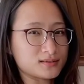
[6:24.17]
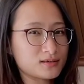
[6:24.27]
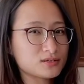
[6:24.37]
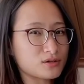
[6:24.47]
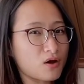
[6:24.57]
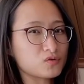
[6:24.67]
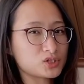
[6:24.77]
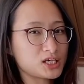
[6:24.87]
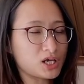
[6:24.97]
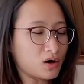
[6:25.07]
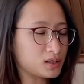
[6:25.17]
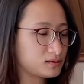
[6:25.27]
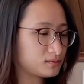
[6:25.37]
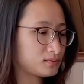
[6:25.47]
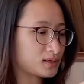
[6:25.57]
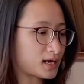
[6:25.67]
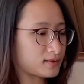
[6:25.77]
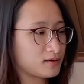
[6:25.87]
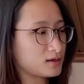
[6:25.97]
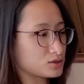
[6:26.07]
Is this novelty yarn?
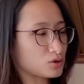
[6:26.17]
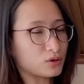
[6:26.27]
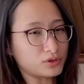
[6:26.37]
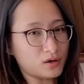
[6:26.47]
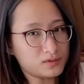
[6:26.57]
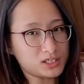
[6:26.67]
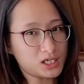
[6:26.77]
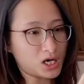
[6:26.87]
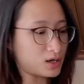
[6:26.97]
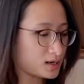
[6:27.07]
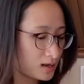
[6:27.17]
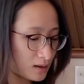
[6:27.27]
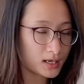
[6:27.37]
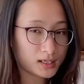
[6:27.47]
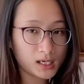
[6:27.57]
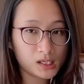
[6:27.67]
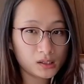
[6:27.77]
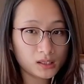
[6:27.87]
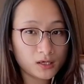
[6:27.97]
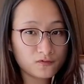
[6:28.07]
I think it's called novelty yarn, and it
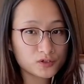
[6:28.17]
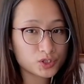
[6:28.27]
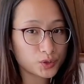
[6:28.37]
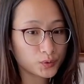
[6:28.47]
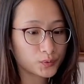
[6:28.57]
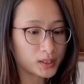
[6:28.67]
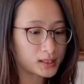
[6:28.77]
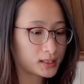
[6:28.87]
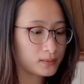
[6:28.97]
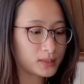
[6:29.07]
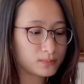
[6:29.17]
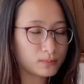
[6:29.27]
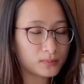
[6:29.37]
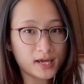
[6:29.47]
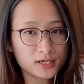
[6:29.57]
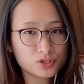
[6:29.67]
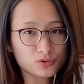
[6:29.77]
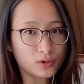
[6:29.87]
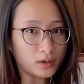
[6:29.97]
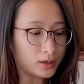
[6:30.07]
gives you a little bit of
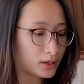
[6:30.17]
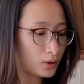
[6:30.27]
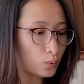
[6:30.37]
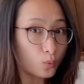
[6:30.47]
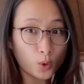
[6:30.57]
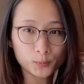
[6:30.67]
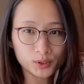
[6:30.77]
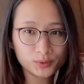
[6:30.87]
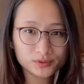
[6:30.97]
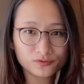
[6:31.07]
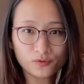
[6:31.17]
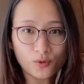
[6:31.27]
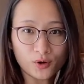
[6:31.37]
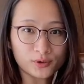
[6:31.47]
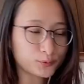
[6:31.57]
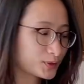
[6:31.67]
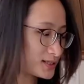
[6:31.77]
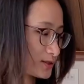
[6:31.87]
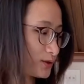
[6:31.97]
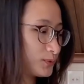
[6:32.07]
extra warm look for
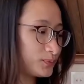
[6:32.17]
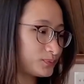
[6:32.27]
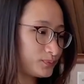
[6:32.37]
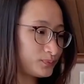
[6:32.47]
winter.